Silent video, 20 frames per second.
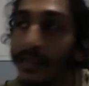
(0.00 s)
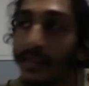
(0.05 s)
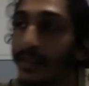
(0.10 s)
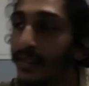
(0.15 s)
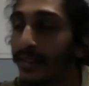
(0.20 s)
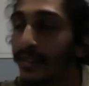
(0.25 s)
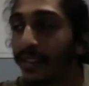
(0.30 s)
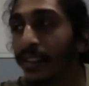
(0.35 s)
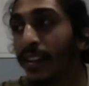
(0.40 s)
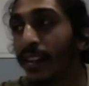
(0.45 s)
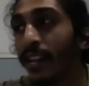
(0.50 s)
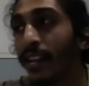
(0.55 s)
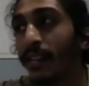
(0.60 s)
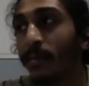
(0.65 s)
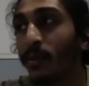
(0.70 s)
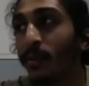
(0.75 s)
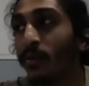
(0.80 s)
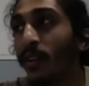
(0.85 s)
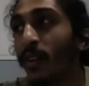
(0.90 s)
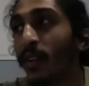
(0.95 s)
You gotta
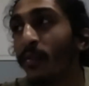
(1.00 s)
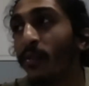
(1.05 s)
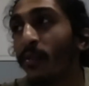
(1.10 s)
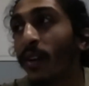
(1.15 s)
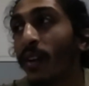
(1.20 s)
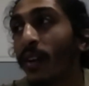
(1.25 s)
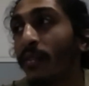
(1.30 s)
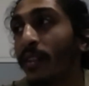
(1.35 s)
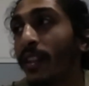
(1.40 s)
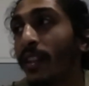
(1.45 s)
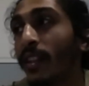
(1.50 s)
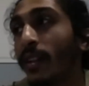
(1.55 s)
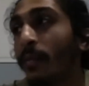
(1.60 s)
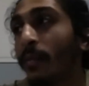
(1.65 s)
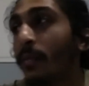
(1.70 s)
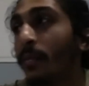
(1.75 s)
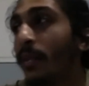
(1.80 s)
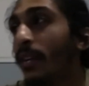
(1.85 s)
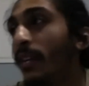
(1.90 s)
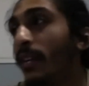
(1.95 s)
be ready for everything.
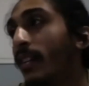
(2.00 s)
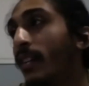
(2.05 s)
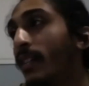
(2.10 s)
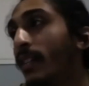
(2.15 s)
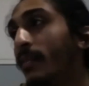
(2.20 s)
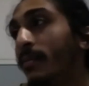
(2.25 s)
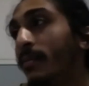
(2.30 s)
But um,